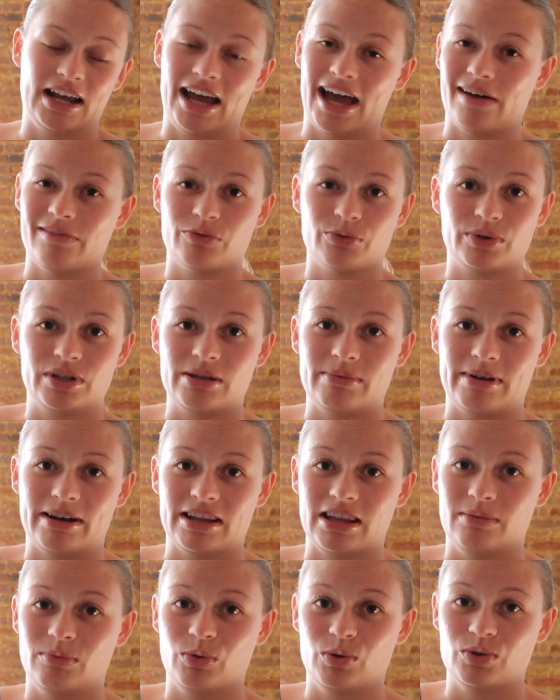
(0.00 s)
I haven't really been
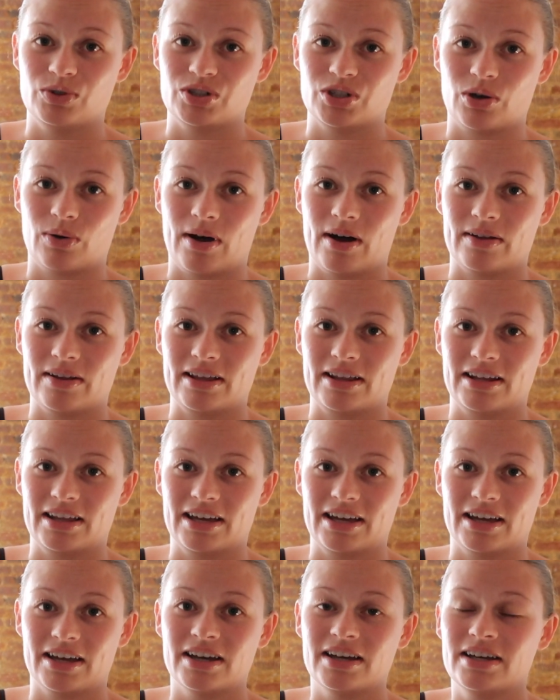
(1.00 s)
in the mood to go out
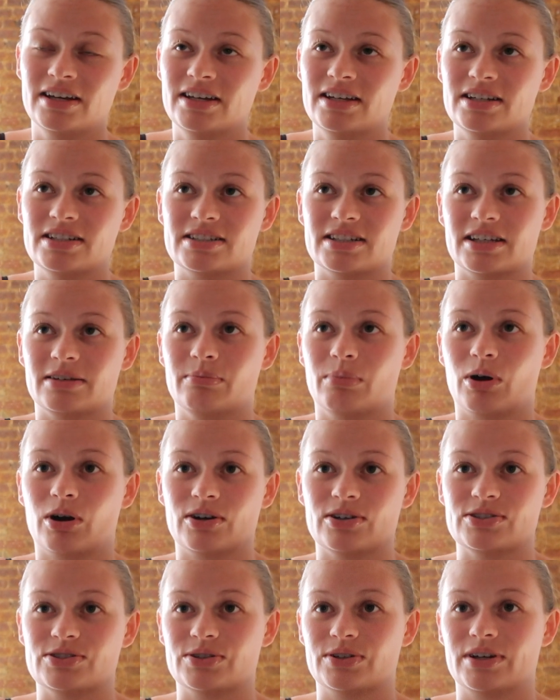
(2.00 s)
lately to like
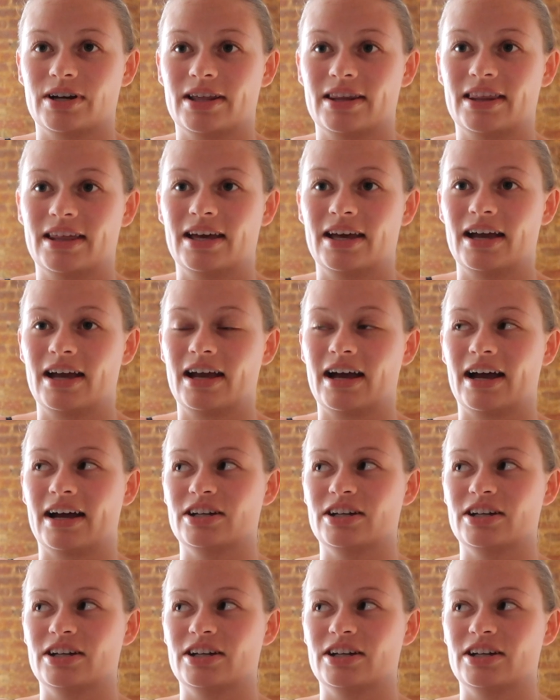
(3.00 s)
bars or anything.